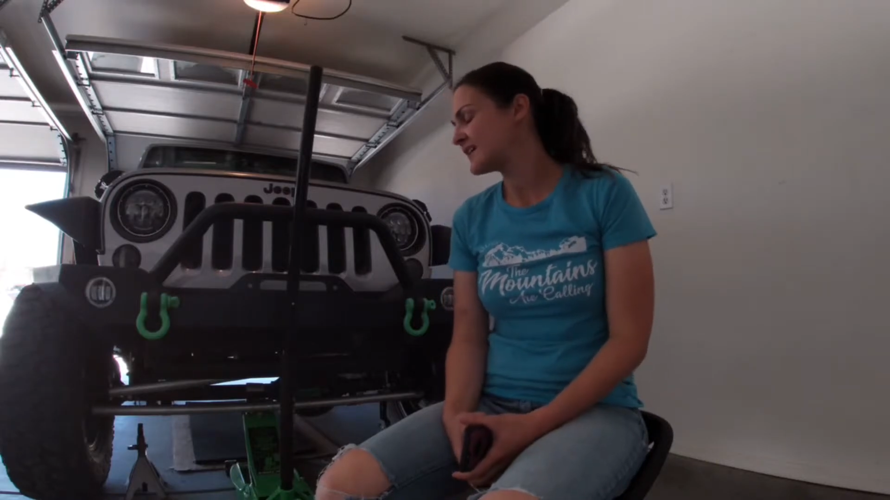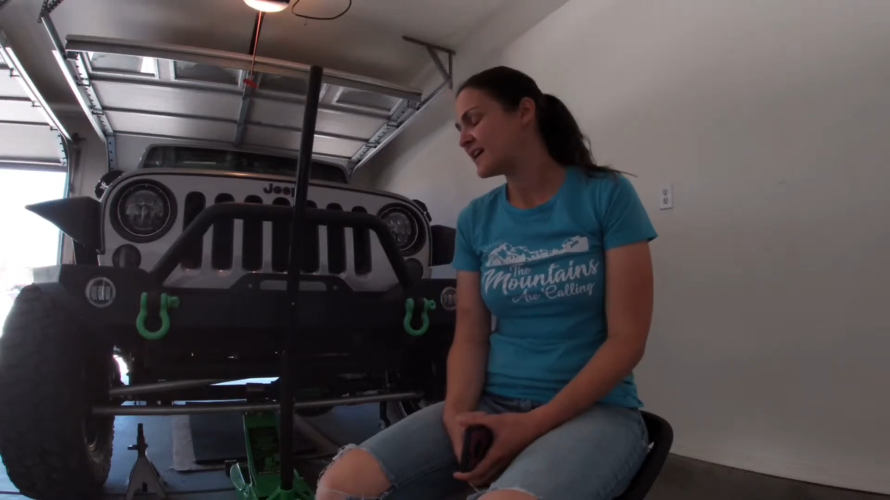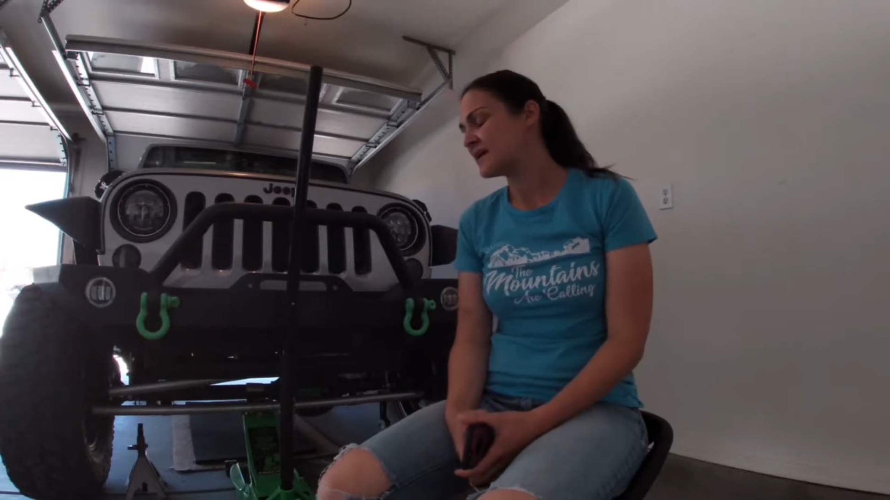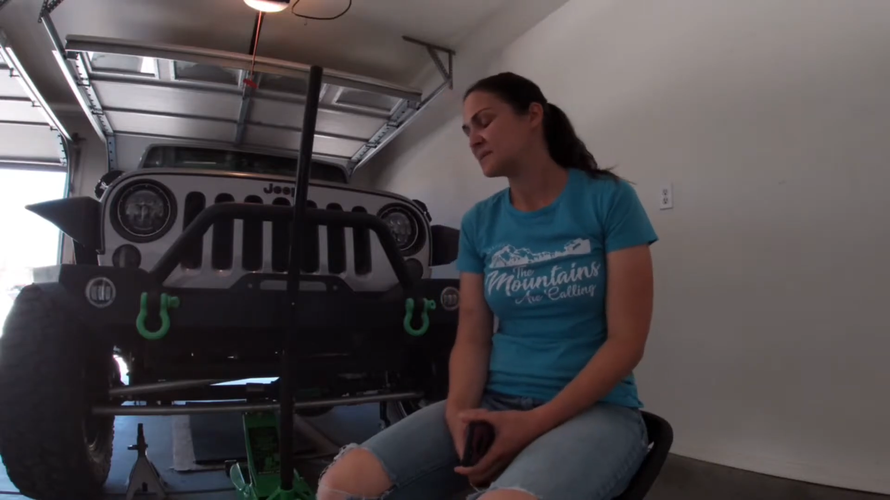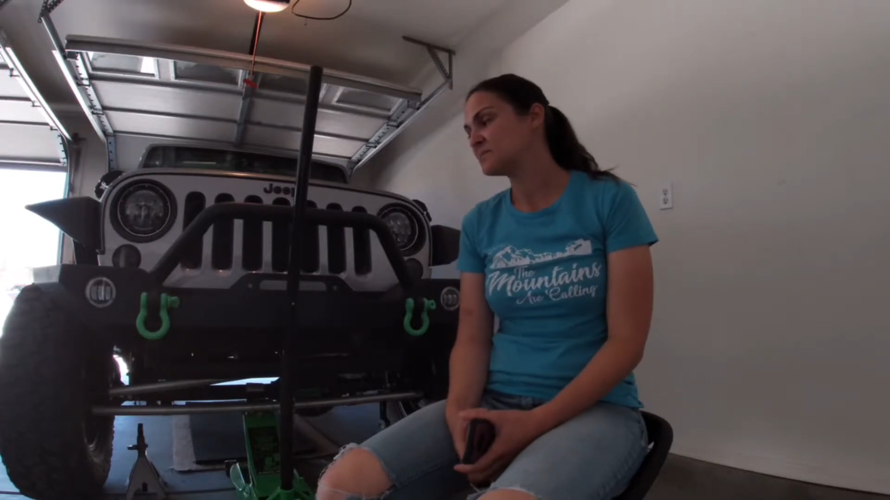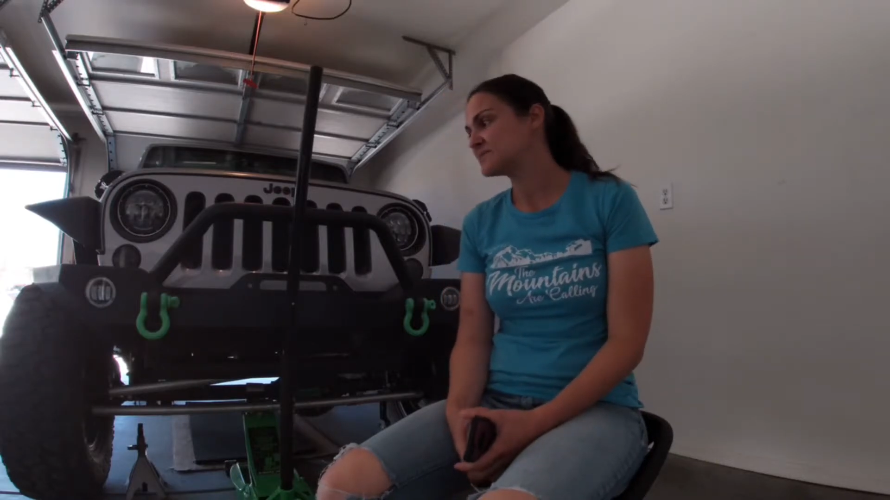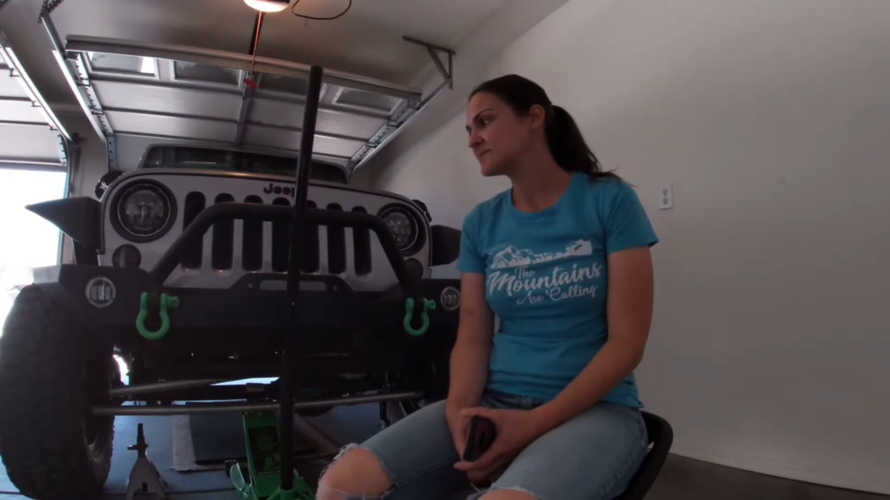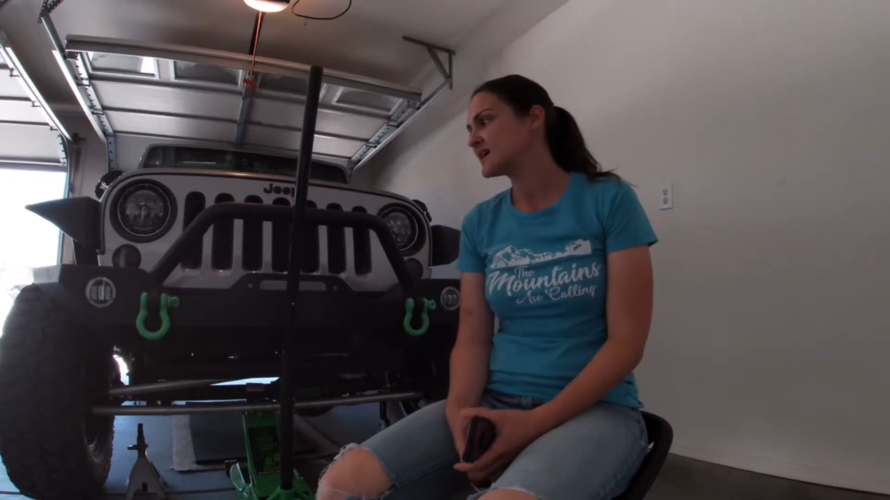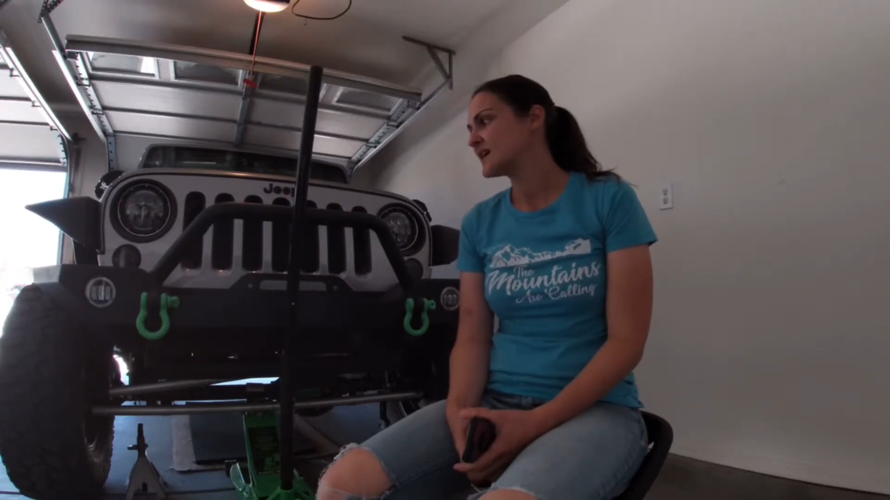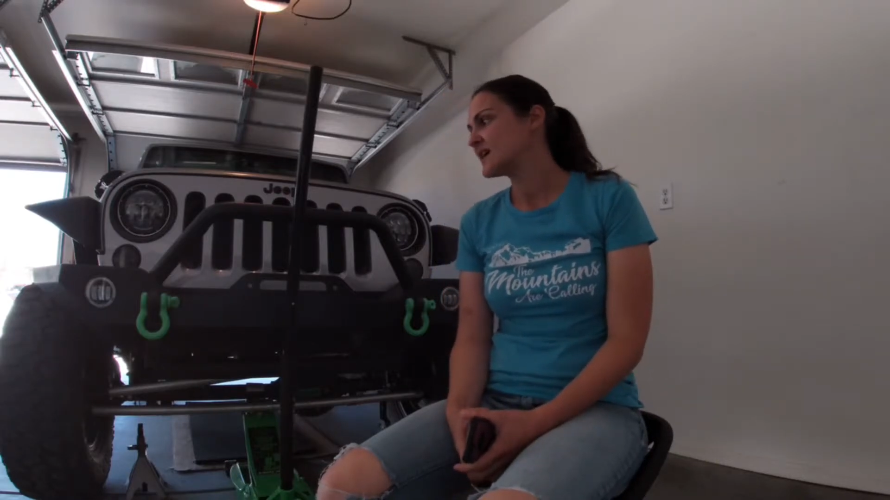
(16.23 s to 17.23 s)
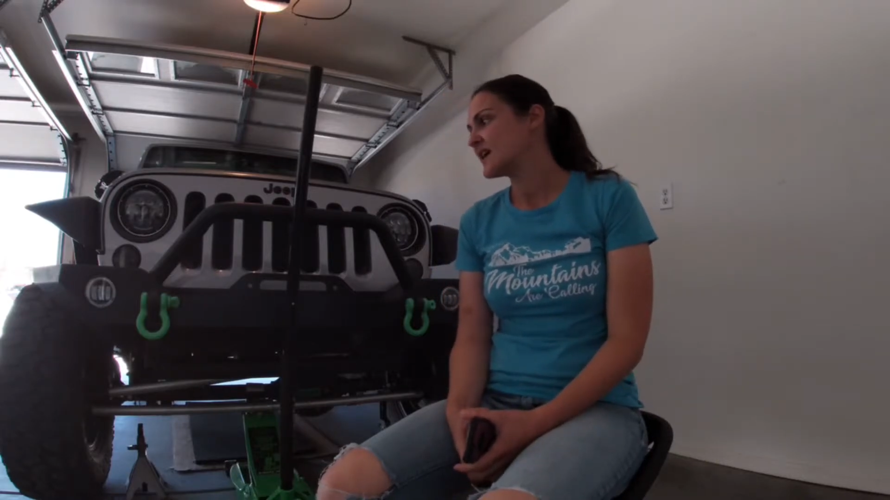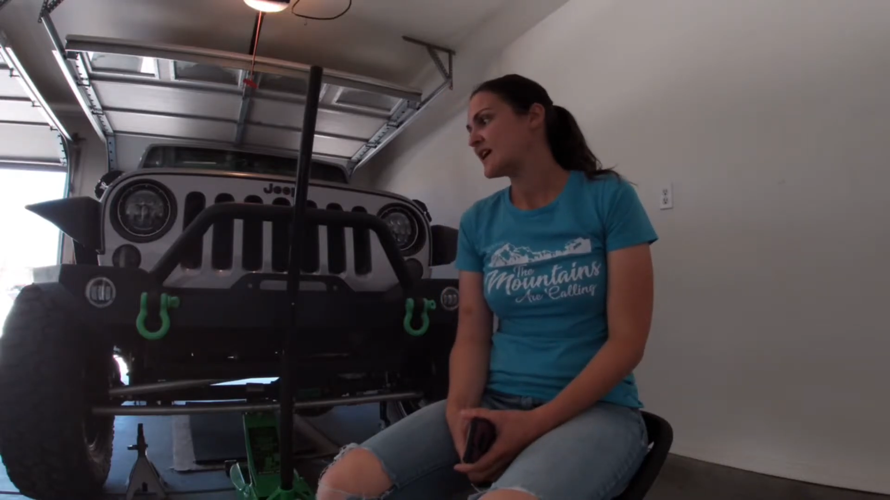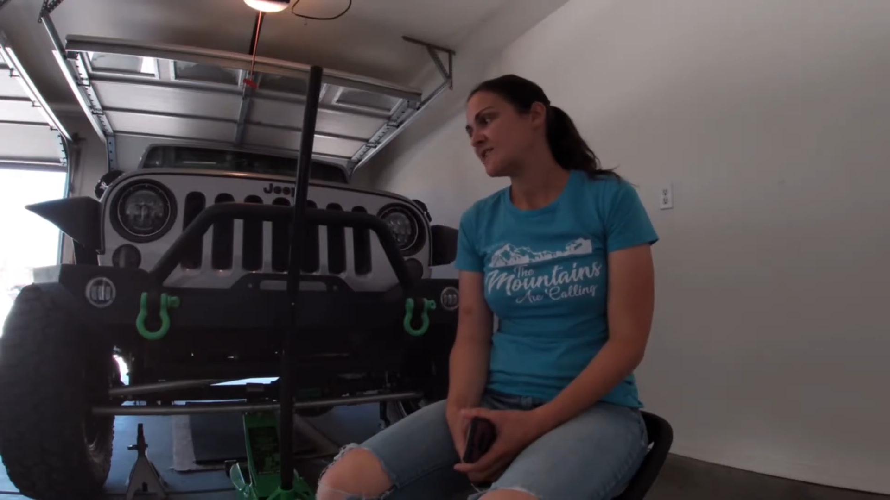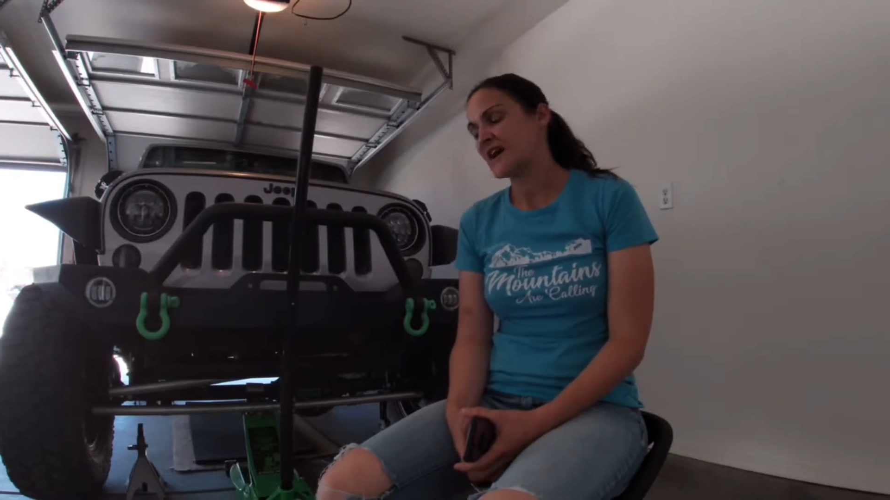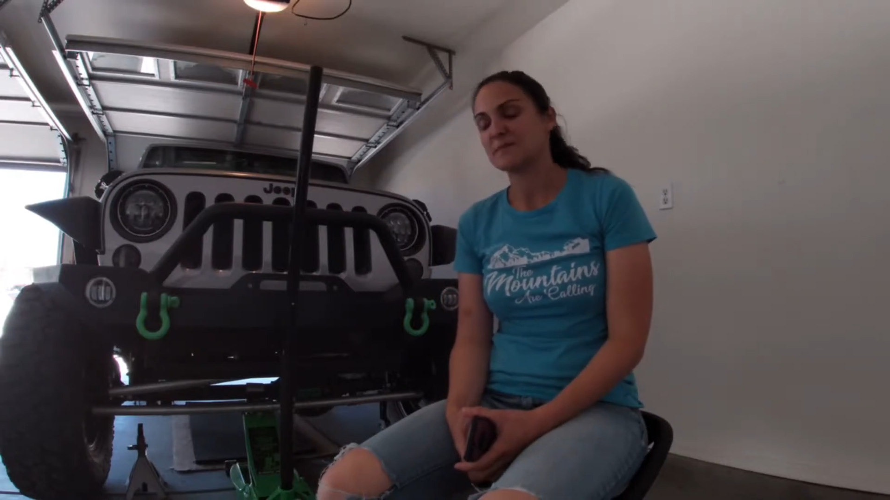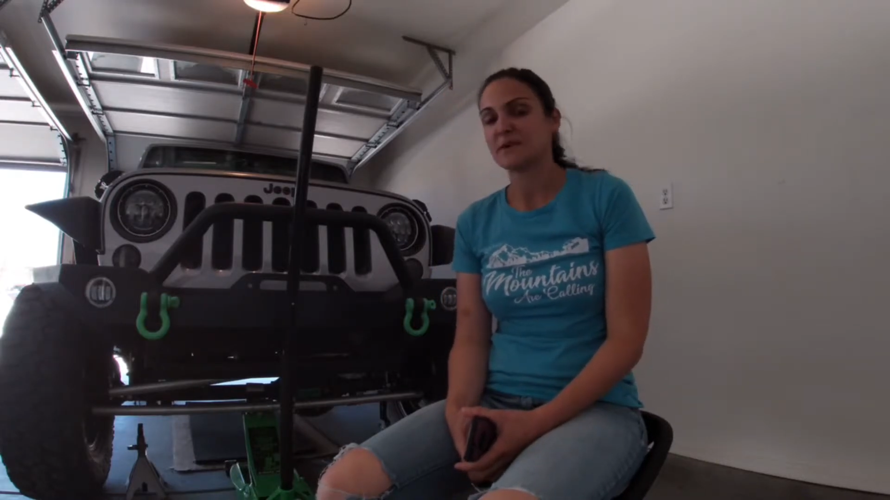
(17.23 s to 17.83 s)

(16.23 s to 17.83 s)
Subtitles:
I've had